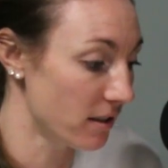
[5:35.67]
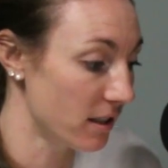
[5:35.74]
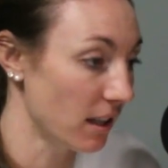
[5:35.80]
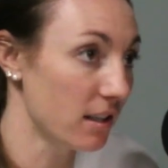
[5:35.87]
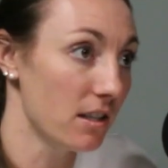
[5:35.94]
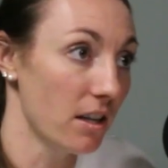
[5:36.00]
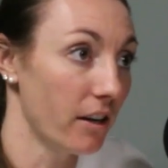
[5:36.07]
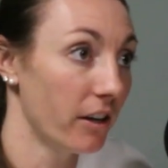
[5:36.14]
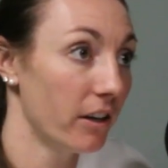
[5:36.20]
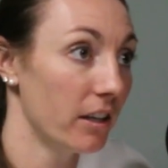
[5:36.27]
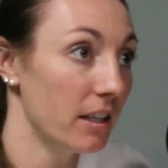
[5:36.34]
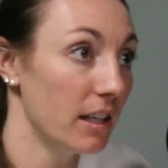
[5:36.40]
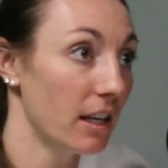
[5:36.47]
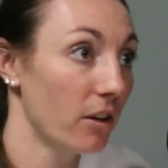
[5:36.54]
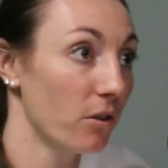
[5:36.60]
sixth year
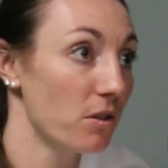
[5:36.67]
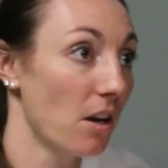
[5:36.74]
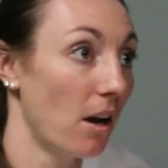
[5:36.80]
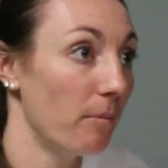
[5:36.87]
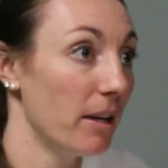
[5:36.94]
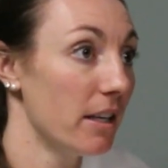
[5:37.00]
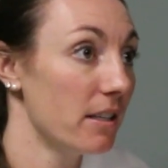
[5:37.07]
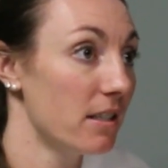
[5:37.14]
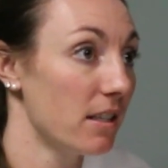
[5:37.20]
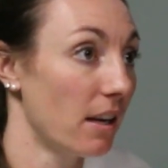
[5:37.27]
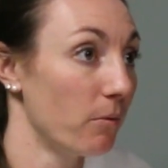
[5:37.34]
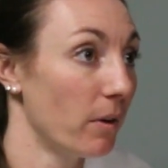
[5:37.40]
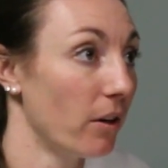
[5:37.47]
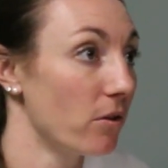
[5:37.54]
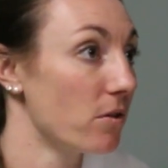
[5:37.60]
in Nico Thomas,
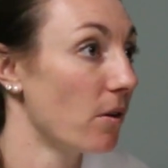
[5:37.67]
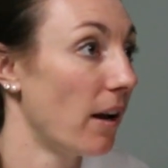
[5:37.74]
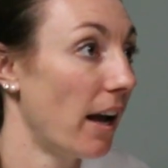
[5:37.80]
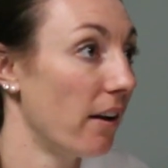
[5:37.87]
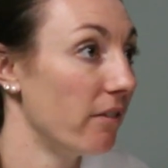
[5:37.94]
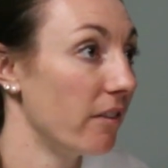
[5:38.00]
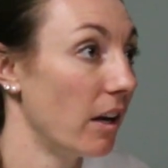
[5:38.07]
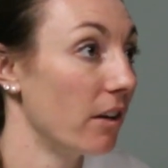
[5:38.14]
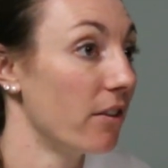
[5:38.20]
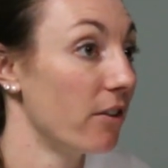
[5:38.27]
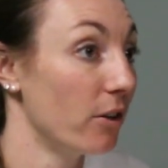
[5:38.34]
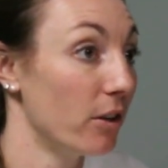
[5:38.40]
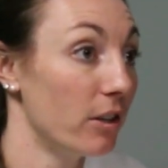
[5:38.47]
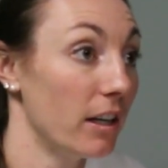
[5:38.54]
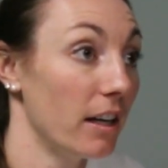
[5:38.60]
and we also have a
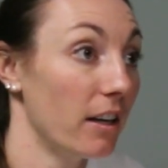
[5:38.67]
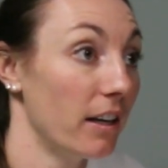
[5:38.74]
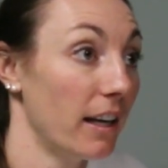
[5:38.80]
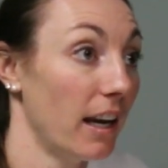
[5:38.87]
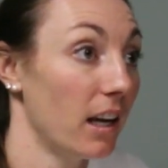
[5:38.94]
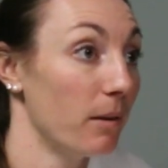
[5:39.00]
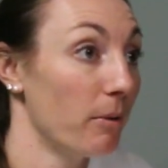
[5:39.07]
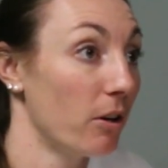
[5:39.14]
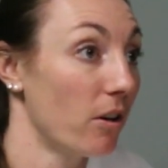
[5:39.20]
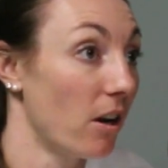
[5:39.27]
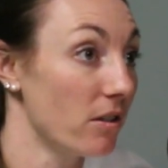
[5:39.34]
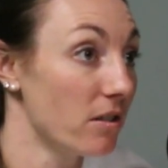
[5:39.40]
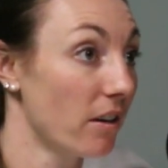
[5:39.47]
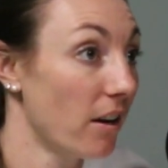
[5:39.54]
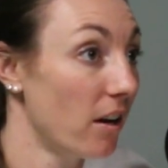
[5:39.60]
third year in Annabelle
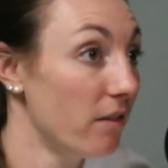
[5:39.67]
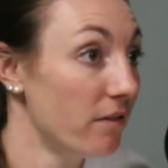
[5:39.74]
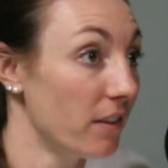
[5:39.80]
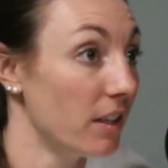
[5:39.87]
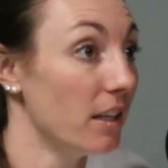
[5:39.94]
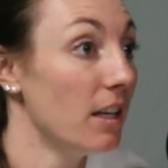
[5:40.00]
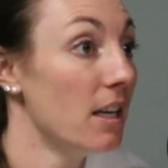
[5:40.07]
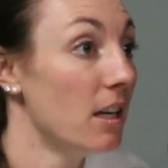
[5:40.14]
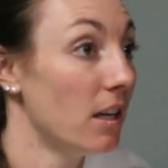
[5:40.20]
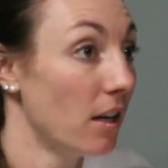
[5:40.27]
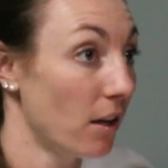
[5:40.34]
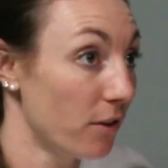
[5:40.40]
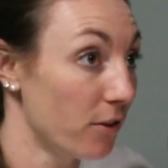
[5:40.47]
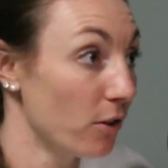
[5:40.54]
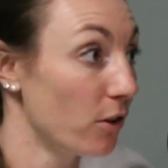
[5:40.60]
Kotsakov and
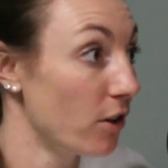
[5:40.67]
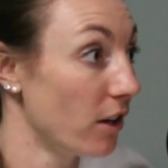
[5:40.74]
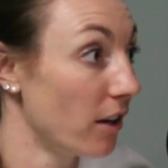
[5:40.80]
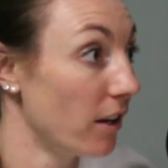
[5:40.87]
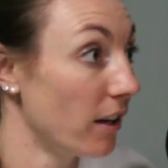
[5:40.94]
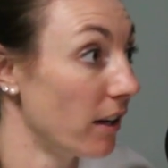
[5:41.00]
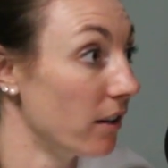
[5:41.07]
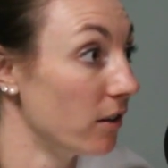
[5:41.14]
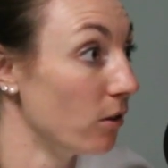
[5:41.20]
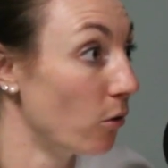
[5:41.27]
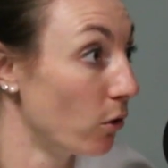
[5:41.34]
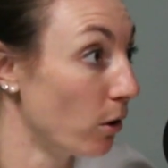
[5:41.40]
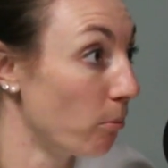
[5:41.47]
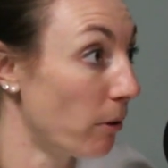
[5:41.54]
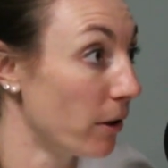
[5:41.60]
a third year in
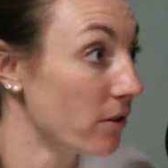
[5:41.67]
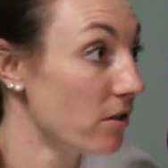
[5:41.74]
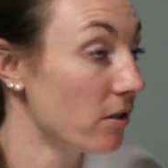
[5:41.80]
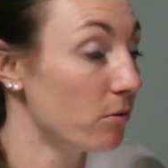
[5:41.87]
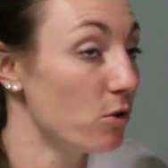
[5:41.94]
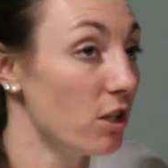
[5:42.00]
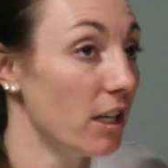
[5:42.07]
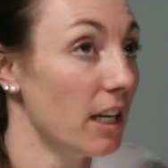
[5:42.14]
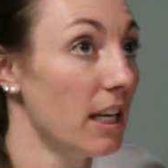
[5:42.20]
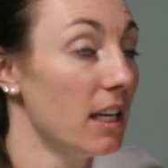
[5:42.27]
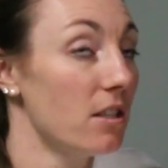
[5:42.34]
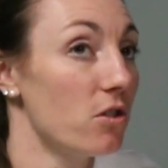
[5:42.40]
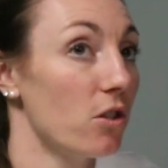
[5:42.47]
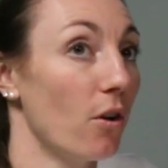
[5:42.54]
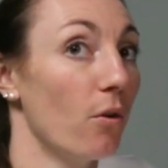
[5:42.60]
Laurel
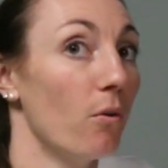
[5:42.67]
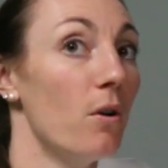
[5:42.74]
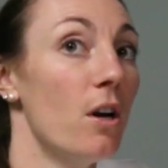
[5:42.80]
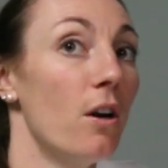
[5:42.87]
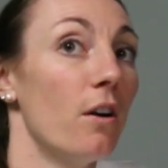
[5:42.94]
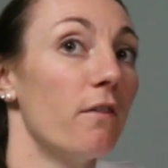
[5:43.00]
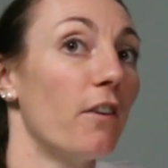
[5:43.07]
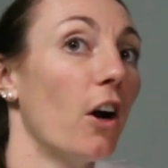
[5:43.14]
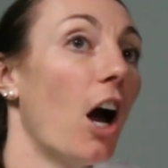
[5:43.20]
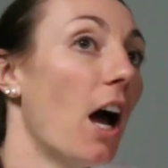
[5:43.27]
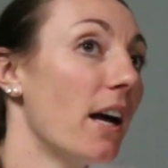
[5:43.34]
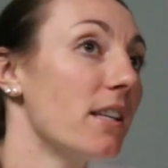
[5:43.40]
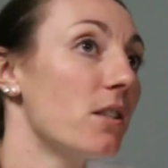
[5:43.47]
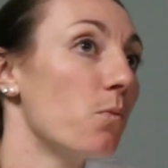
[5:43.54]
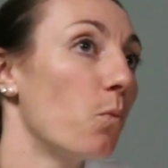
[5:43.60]
Barsocini. So for
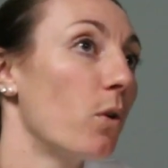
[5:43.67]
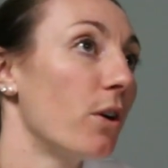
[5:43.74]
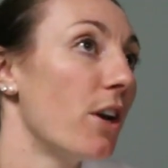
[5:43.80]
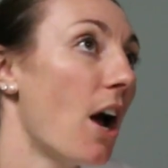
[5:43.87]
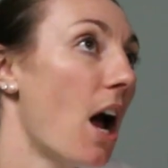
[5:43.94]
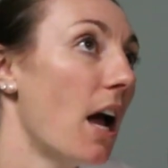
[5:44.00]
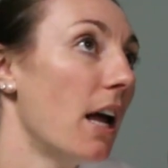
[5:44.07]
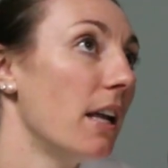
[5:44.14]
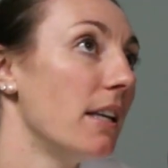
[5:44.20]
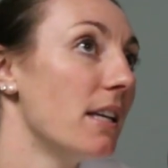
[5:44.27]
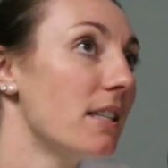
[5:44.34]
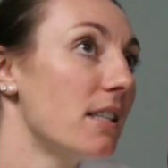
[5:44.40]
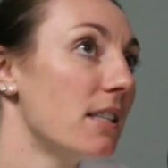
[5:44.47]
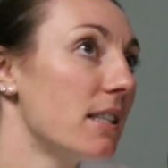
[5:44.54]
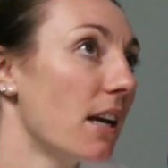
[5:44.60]
us, we're not
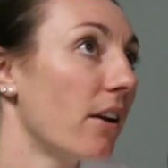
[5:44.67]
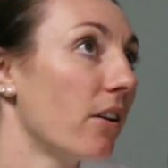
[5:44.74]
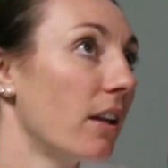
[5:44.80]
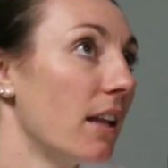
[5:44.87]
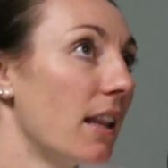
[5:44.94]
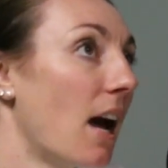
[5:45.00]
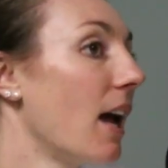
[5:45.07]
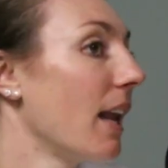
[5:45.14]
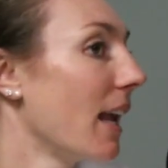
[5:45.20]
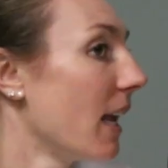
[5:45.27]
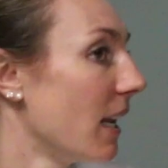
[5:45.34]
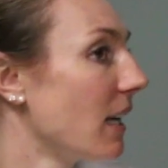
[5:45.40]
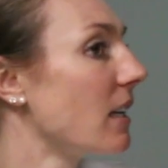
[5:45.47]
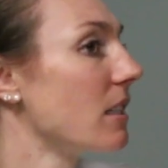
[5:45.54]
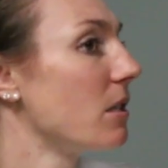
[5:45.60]
necessarily that
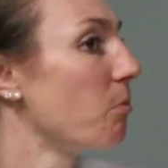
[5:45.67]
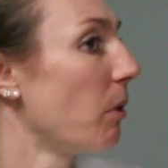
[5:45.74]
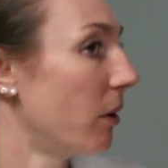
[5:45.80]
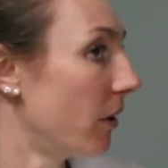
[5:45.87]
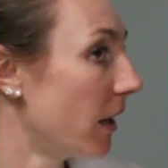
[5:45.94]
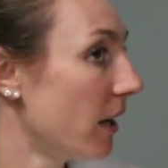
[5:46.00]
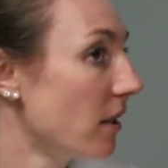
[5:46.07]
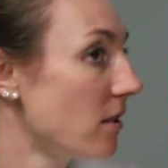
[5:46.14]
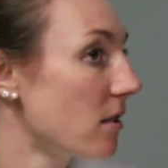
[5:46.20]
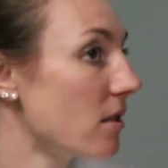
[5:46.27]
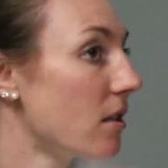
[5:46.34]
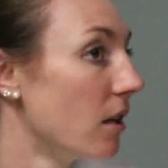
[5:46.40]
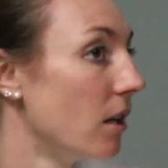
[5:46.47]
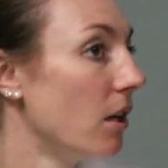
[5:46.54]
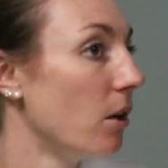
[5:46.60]

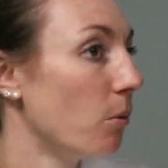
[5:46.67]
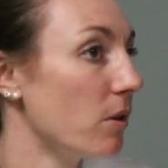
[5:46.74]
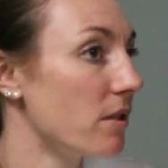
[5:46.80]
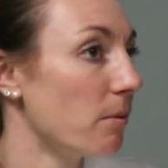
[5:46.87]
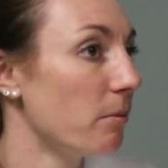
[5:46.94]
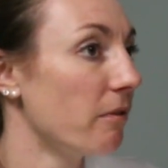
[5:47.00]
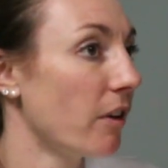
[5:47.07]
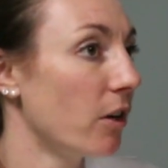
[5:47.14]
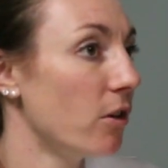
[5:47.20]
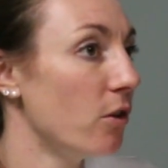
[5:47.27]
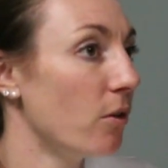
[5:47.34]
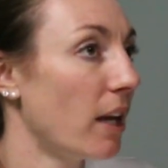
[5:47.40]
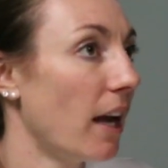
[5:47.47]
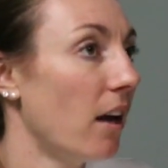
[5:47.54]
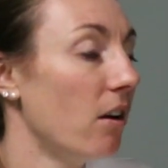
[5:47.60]
inexperienced with some of our
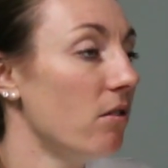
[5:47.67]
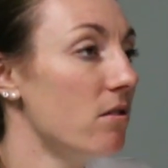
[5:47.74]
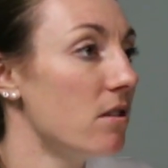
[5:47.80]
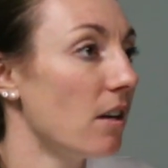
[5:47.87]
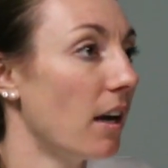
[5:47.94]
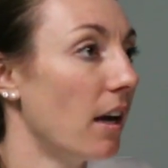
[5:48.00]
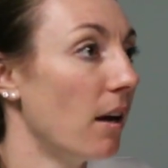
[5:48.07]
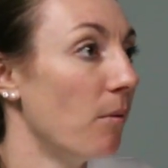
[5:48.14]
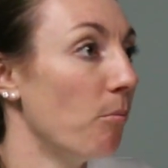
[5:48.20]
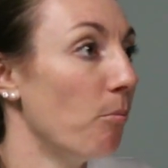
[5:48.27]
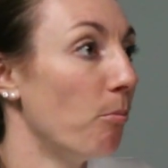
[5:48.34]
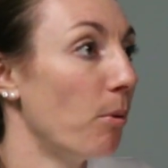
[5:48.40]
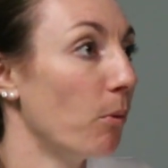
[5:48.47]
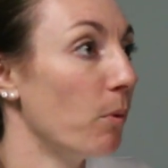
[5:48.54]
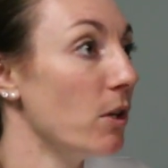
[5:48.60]
new gals,
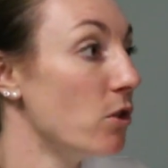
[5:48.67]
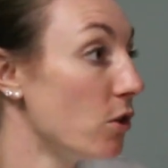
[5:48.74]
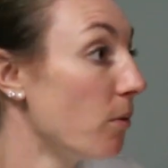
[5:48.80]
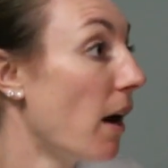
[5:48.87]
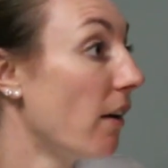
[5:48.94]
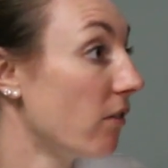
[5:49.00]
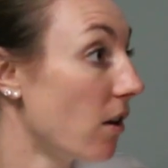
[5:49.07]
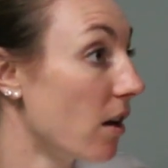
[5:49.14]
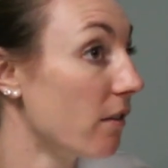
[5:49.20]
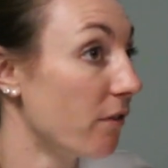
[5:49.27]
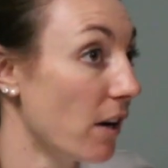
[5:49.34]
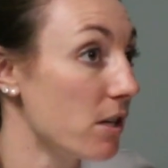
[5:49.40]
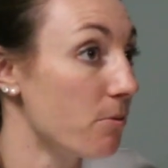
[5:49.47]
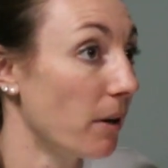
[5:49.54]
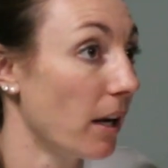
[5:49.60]
but we do have a lot of
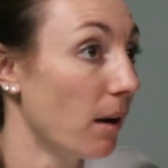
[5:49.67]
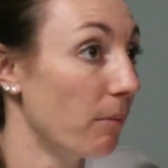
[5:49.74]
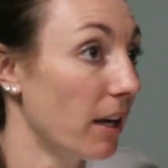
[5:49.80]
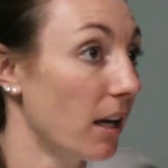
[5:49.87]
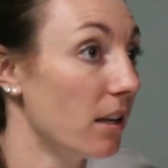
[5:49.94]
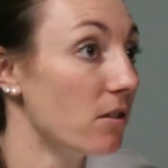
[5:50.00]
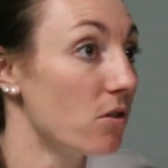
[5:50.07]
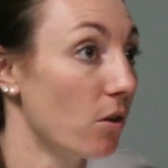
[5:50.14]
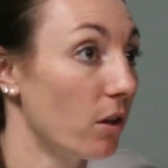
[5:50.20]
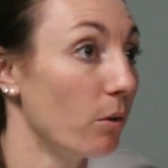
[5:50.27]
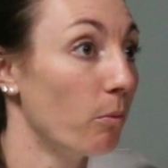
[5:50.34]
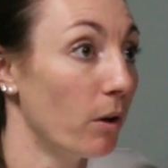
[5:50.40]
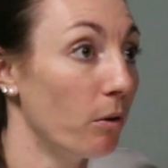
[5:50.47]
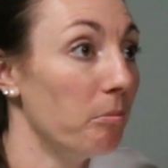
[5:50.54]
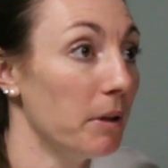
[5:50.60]
freshmen coming in. So there
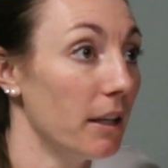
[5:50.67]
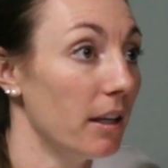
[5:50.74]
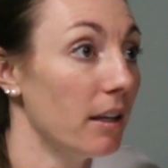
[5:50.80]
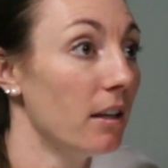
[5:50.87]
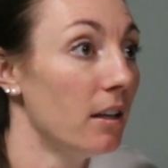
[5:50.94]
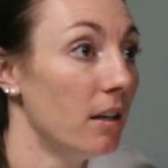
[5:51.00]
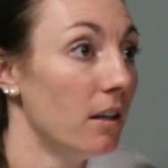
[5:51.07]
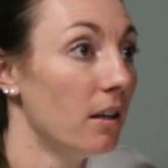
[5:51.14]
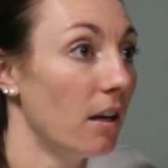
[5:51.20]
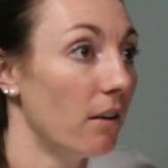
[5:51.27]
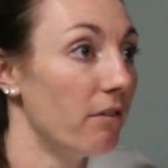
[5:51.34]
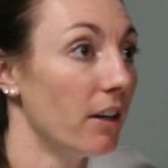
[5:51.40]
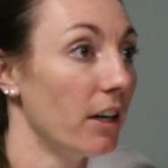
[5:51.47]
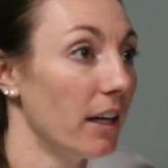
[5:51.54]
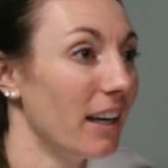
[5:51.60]
will be a
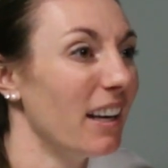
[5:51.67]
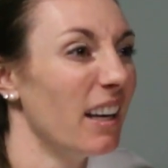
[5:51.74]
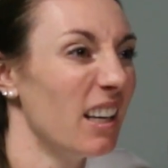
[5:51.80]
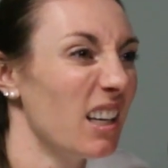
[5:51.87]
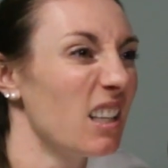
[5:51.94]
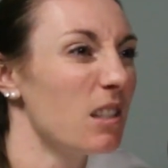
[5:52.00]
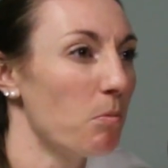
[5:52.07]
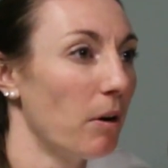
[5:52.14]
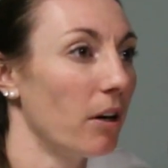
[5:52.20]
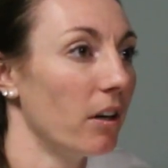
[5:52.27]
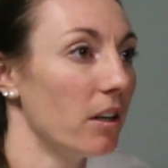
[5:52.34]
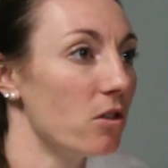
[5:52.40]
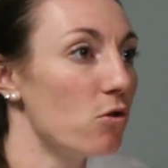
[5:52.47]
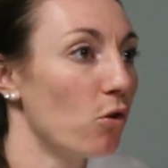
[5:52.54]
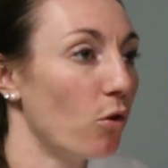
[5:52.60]
very
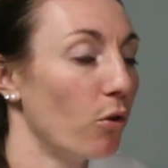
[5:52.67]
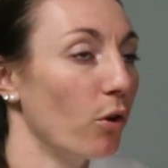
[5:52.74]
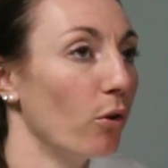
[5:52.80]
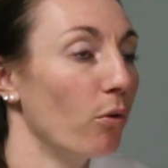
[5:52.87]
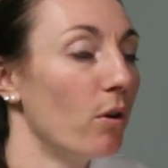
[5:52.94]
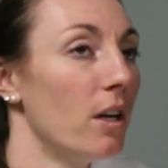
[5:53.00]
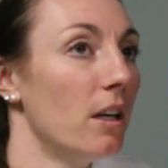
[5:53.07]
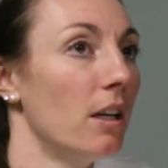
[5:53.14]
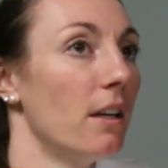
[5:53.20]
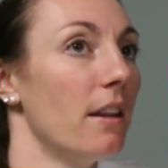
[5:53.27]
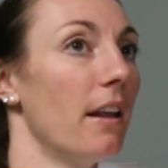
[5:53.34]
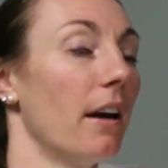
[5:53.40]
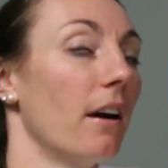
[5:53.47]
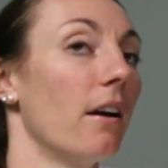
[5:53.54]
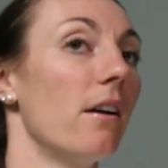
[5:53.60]
inexperienced crew
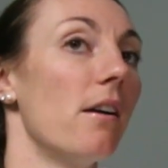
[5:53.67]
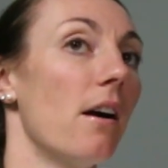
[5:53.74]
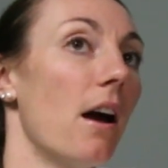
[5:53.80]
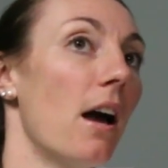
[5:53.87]
there.